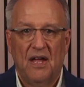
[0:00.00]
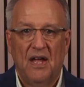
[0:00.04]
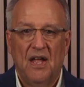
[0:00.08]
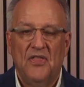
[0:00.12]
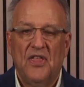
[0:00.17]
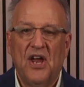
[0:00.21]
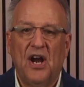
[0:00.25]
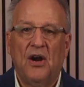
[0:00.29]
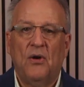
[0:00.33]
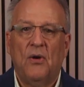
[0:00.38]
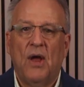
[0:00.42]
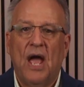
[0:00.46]

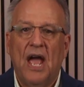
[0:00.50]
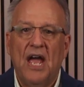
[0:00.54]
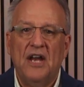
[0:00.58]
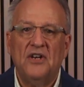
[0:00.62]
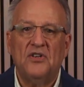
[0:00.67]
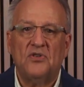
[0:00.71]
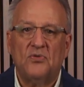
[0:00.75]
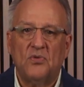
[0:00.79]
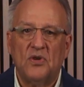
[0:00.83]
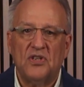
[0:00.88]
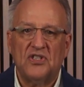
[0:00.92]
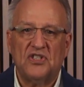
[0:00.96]
They're
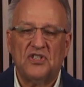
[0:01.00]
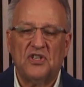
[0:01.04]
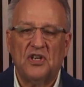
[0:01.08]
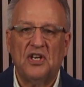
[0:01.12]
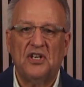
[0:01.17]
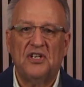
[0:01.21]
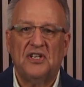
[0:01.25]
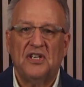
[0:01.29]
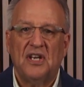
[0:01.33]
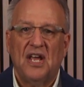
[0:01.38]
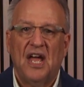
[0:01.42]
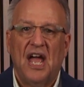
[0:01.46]

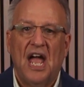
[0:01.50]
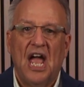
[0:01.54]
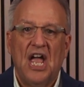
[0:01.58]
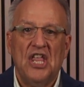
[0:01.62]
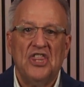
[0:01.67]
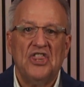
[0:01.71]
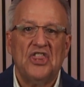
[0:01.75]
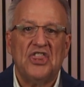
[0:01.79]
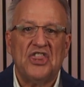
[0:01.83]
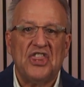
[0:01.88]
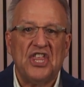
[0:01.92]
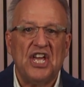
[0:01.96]
interested
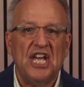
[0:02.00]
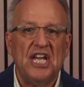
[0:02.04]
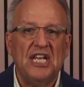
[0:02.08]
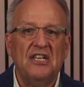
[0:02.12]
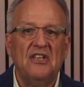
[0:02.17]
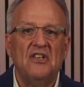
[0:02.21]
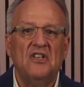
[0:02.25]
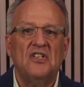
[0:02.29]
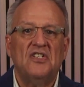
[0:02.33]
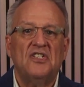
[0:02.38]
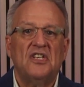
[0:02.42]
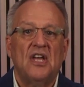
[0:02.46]
in
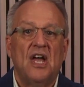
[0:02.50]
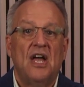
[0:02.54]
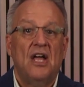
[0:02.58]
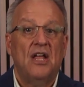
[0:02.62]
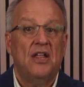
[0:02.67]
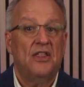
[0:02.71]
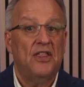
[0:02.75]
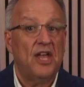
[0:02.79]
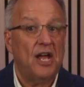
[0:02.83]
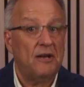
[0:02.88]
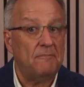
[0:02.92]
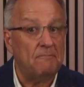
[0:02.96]
things
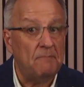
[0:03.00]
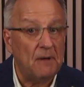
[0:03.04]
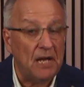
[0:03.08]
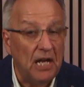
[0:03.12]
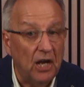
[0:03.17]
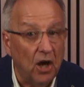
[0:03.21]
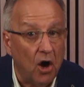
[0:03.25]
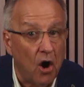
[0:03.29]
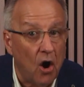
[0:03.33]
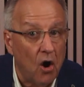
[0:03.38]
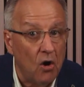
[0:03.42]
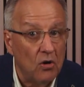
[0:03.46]
that
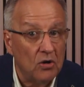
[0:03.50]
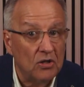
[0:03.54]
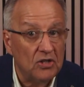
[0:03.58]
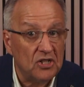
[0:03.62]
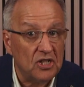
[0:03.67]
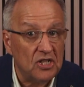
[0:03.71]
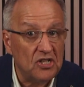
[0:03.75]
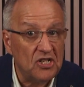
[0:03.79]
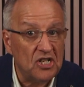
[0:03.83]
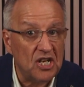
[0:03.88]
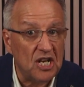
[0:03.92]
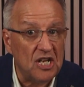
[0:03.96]
belong
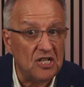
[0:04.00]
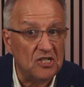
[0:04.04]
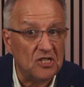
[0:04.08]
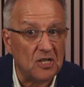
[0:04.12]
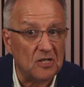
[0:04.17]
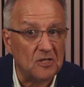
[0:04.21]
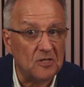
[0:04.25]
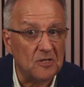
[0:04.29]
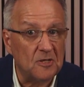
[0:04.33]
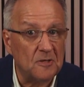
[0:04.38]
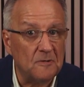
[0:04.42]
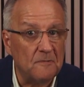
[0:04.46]
to
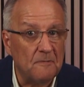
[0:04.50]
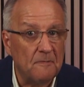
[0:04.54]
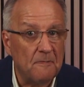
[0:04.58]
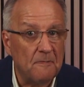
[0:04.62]
Jesus.